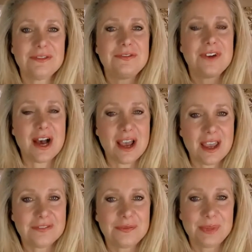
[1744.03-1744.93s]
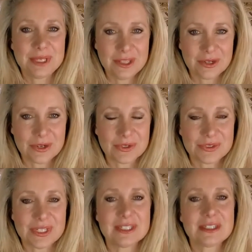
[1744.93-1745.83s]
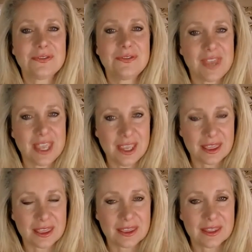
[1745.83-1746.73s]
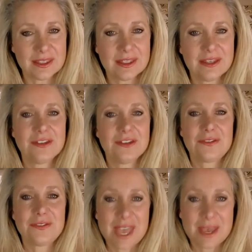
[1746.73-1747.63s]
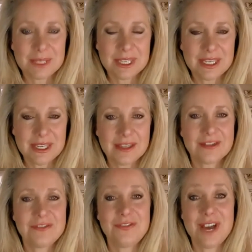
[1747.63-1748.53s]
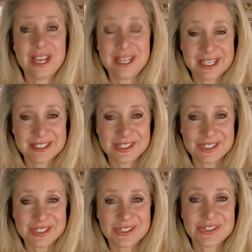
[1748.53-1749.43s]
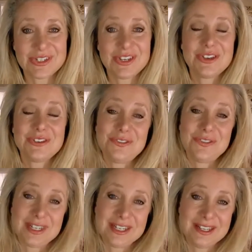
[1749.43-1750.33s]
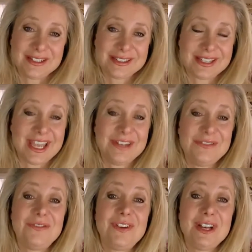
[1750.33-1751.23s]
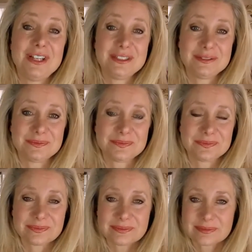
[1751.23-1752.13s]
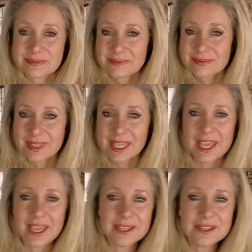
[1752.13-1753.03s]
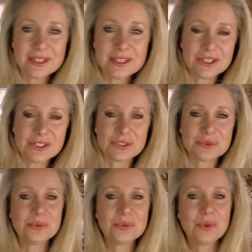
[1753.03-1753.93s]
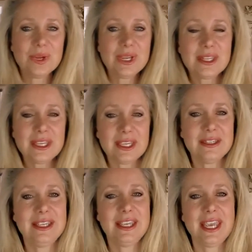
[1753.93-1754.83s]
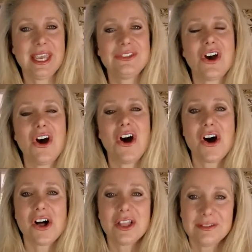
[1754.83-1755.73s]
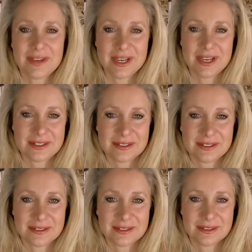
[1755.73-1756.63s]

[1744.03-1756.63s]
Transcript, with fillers: five pillars it's faith, family, finances, fitness, and fun. Mm-hmm. to really engage all of us